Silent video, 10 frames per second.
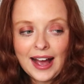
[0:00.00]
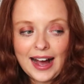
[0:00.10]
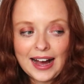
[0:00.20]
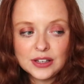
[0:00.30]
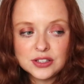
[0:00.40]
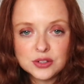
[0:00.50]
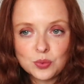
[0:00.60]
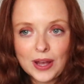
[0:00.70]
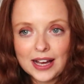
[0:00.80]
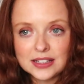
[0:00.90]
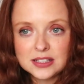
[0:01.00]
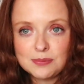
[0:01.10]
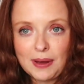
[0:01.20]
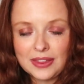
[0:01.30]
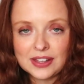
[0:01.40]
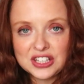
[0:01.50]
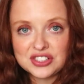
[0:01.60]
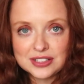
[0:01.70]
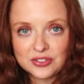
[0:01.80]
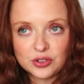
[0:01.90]
and we had to paint the
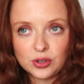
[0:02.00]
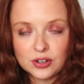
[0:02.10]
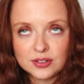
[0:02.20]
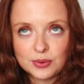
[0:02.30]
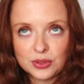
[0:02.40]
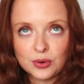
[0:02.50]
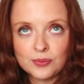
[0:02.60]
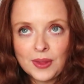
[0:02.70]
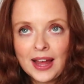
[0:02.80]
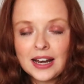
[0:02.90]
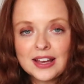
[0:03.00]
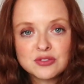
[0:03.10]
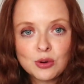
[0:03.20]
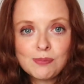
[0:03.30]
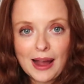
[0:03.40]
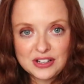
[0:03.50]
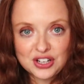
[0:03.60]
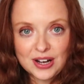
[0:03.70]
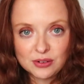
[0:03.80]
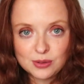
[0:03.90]
kitchen a different colour, so we thought let's rule beige
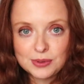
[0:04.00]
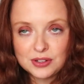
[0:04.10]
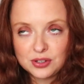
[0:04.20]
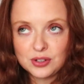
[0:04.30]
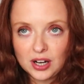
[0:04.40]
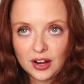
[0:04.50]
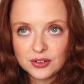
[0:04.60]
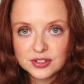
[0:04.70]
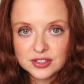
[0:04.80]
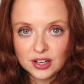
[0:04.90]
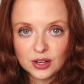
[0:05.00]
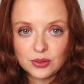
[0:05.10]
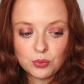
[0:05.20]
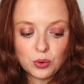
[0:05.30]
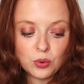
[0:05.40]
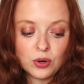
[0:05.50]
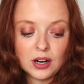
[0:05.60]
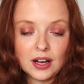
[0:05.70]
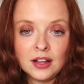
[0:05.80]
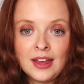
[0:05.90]
out because it'd be too close to the wall
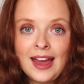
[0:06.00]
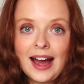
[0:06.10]
colour,